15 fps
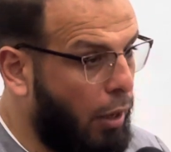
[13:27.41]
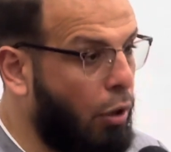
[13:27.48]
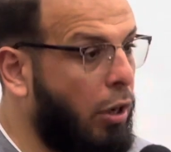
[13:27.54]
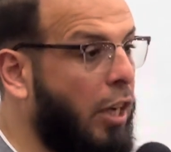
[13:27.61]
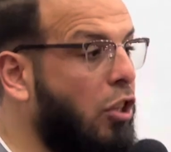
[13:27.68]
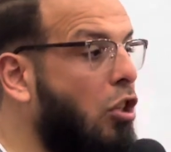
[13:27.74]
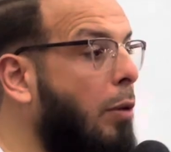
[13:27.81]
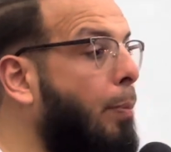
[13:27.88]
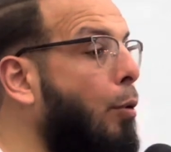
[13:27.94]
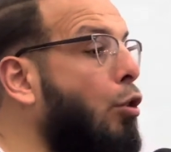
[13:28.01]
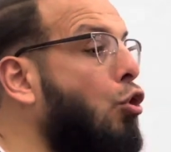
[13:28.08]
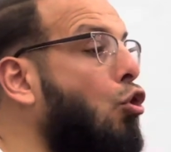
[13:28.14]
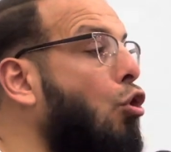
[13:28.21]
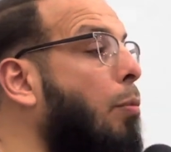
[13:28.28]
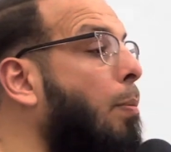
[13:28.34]
You're not
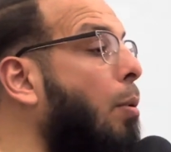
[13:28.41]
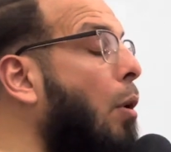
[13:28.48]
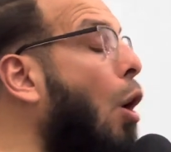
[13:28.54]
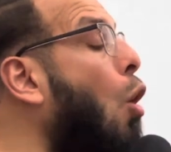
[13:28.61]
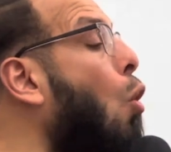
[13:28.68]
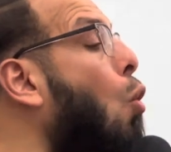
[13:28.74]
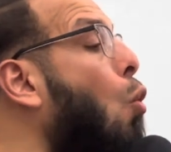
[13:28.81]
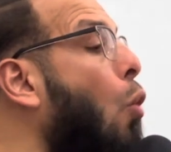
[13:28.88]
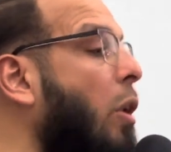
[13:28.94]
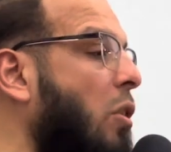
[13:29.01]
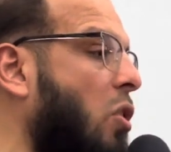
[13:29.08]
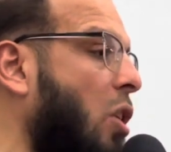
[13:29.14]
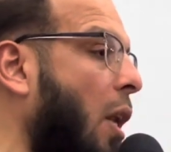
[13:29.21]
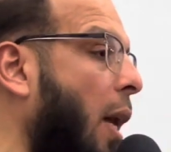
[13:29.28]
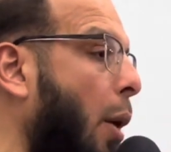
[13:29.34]
supposed to blow in
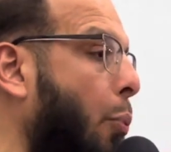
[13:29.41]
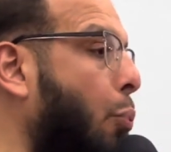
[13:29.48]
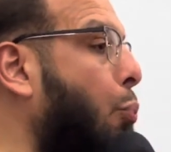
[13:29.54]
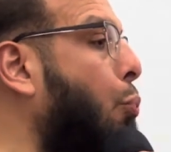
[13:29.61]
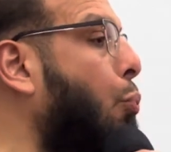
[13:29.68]
salah.